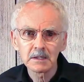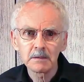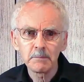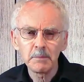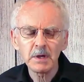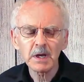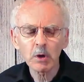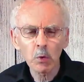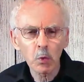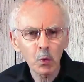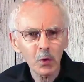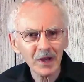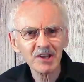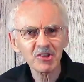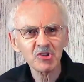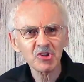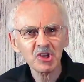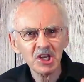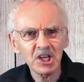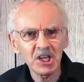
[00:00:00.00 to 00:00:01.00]
Be quick
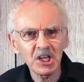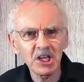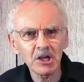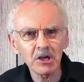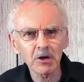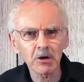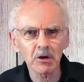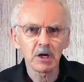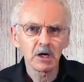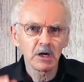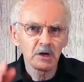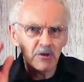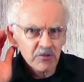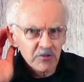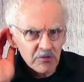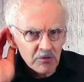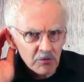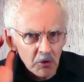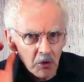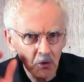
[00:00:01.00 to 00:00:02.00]
to hear,
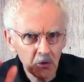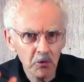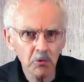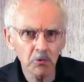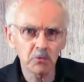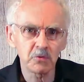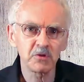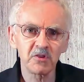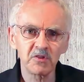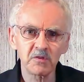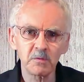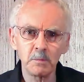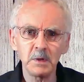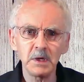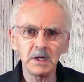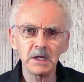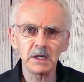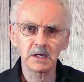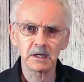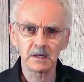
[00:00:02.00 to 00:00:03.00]
slow to
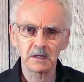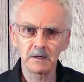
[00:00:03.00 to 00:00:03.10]
speak.